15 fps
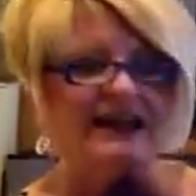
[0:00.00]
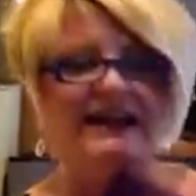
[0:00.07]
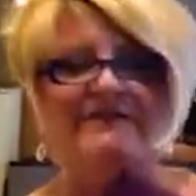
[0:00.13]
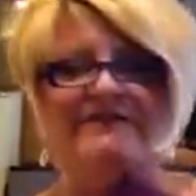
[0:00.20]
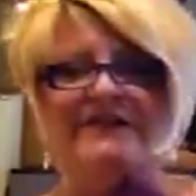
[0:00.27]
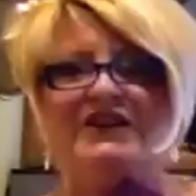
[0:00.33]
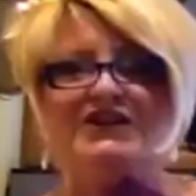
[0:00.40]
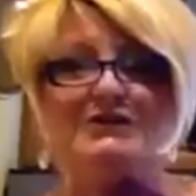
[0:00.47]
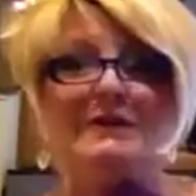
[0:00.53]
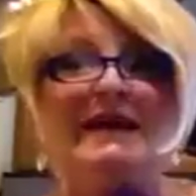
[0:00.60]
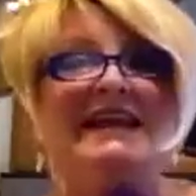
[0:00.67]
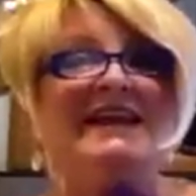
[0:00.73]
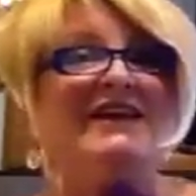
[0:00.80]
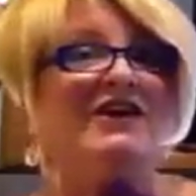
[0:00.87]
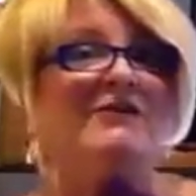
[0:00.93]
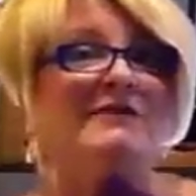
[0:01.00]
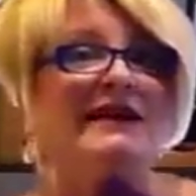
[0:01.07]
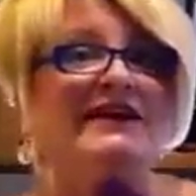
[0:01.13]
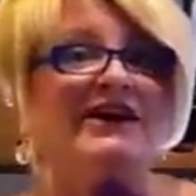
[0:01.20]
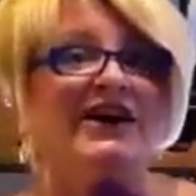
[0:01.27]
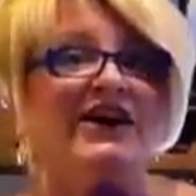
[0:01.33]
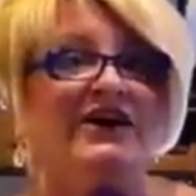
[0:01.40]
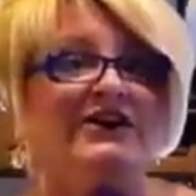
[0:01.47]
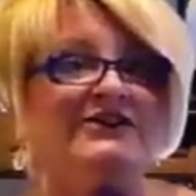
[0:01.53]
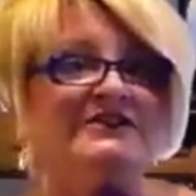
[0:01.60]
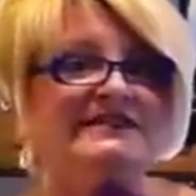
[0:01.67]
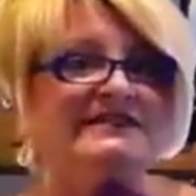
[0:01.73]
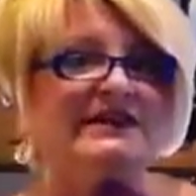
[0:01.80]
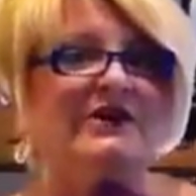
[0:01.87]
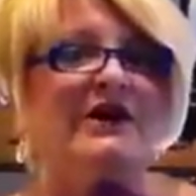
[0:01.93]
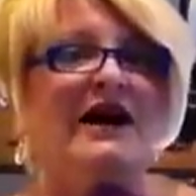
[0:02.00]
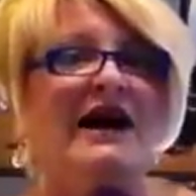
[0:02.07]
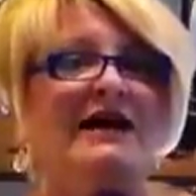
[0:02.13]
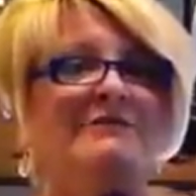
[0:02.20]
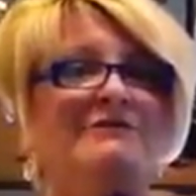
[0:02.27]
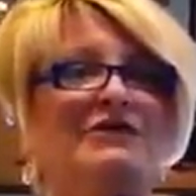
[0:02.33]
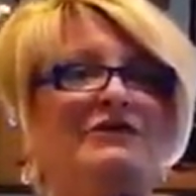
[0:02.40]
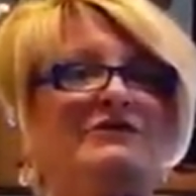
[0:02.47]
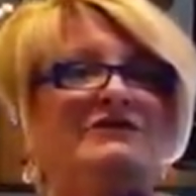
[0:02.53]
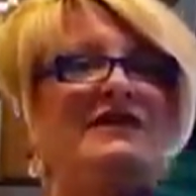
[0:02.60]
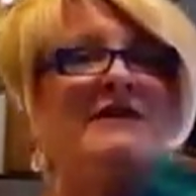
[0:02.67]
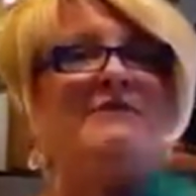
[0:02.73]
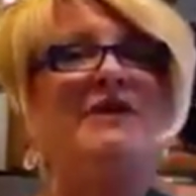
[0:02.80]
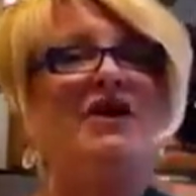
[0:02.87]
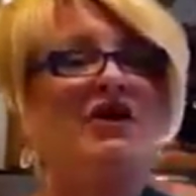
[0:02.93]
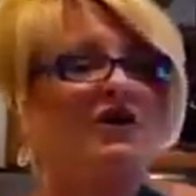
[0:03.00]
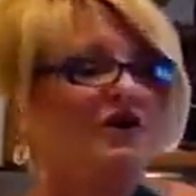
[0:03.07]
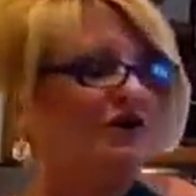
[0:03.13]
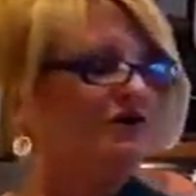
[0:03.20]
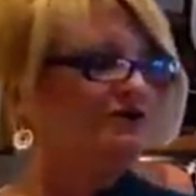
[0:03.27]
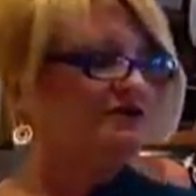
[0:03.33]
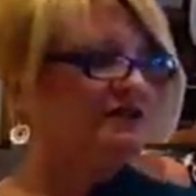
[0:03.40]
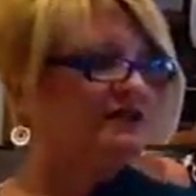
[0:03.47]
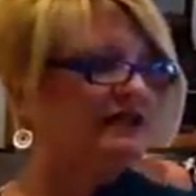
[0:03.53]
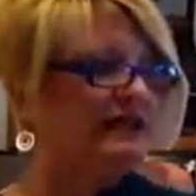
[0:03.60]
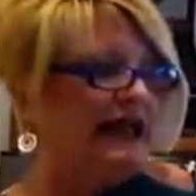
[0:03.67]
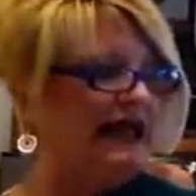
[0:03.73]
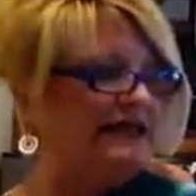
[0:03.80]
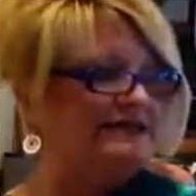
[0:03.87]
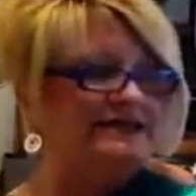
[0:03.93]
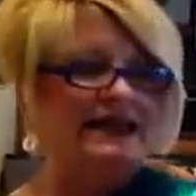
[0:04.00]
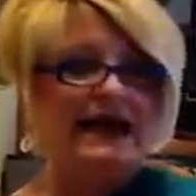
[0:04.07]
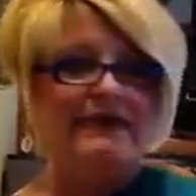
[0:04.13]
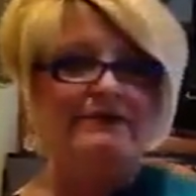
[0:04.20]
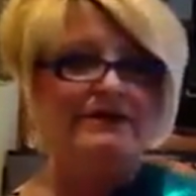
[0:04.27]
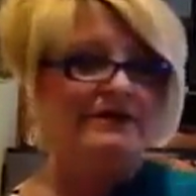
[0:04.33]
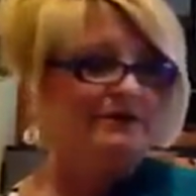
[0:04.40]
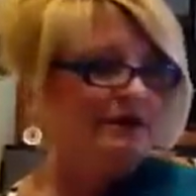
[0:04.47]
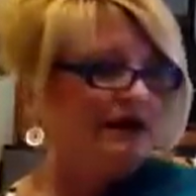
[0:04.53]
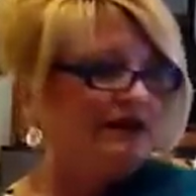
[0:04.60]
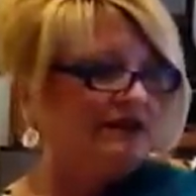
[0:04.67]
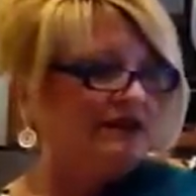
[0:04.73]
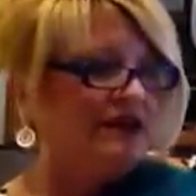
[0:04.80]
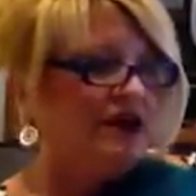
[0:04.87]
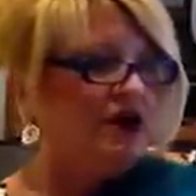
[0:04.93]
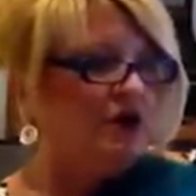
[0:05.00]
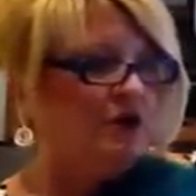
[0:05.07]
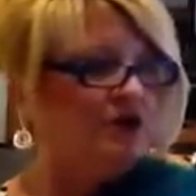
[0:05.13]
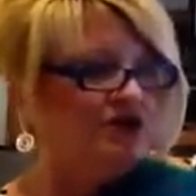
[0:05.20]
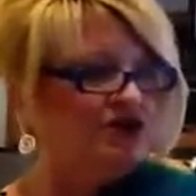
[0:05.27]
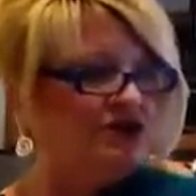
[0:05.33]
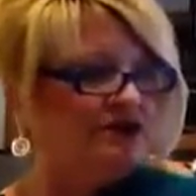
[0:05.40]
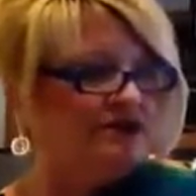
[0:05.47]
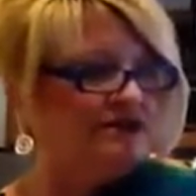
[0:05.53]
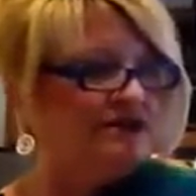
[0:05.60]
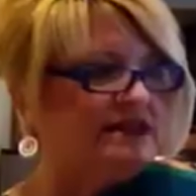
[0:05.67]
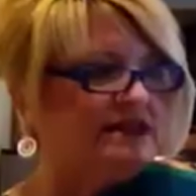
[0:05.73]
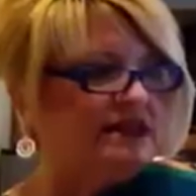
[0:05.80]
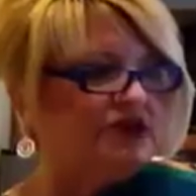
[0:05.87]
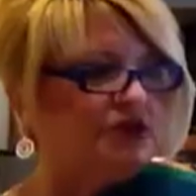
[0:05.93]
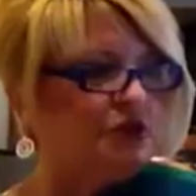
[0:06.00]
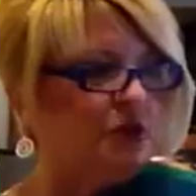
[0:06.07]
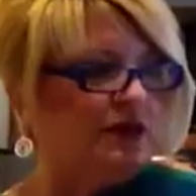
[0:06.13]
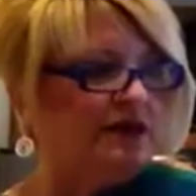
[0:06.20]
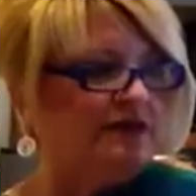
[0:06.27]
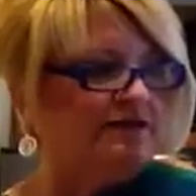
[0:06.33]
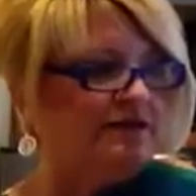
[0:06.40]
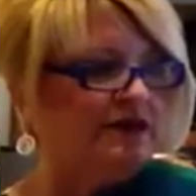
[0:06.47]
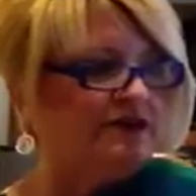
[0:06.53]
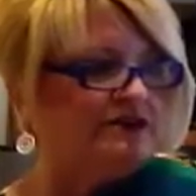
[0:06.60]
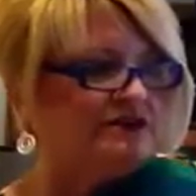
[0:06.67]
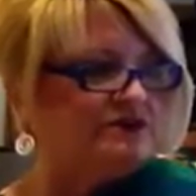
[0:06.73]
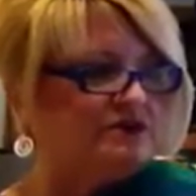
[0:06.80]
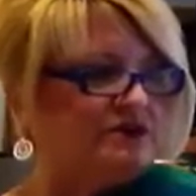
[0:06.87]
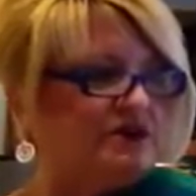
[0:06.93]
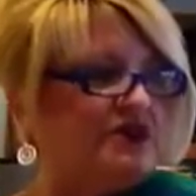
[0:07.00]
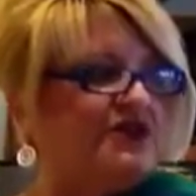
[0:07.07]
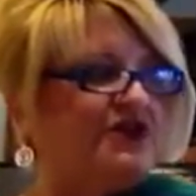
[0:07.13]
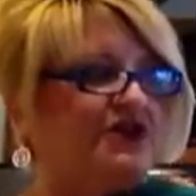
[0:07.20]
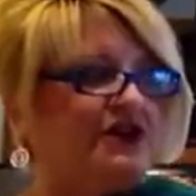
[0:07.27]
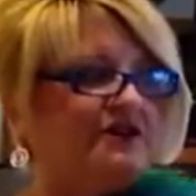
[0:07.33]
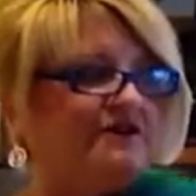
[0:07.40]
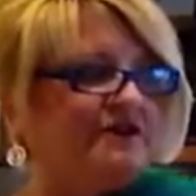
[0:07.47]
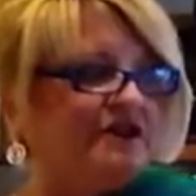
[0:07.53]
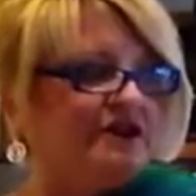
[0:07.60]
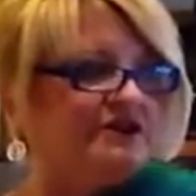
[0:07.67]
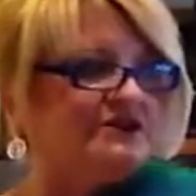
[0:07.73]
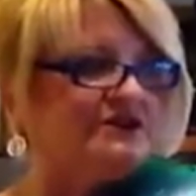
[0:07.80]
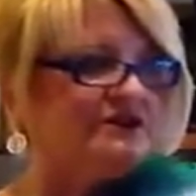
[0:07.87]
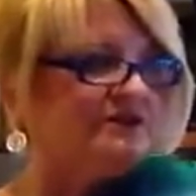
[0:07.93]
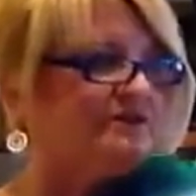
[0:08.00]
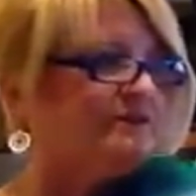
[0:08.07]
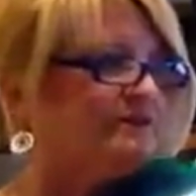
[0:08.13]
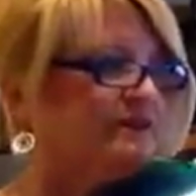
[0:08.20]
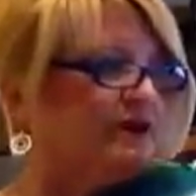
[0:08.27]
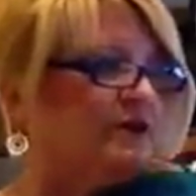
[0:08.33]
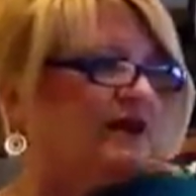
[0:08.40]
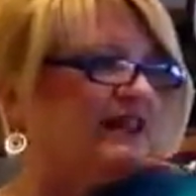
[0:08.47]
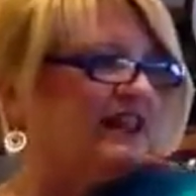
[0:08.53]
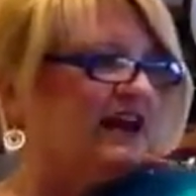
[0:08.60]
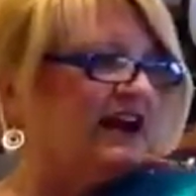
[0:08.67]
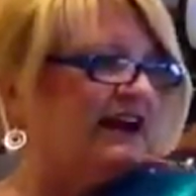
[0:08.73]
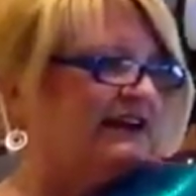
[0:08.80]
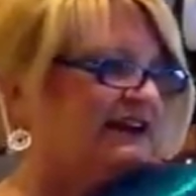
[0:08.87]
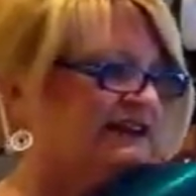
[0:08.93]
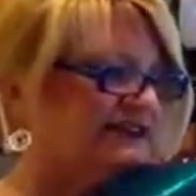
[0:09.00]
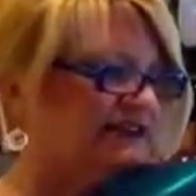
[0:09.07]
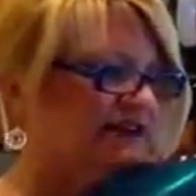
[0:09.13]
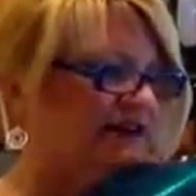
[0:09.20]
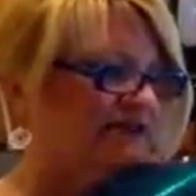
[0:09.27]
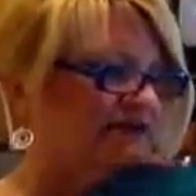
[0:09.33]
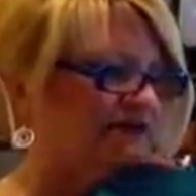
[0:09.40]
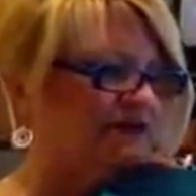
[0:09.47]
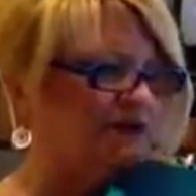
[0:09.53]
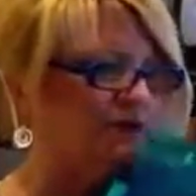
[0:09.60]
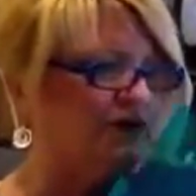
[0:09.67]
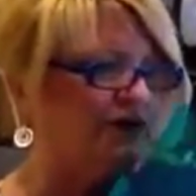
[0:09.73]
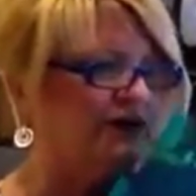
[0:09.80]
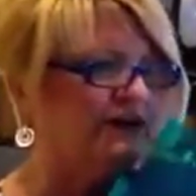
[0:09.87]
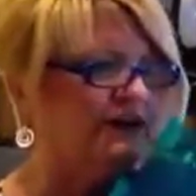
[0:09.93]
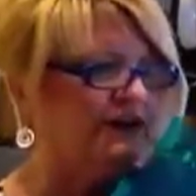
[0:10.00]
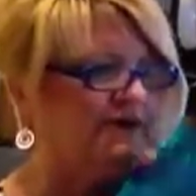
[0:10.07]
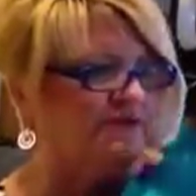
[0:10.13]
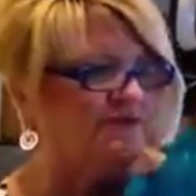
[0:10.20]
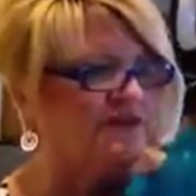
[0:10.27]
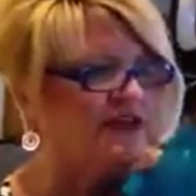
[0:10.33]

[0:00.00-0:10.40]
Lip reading: I finished making all my calls, so I moved them all to the last tab of the month, which is the 21st through the 31st. Oh, I lied. I still have a few more in here.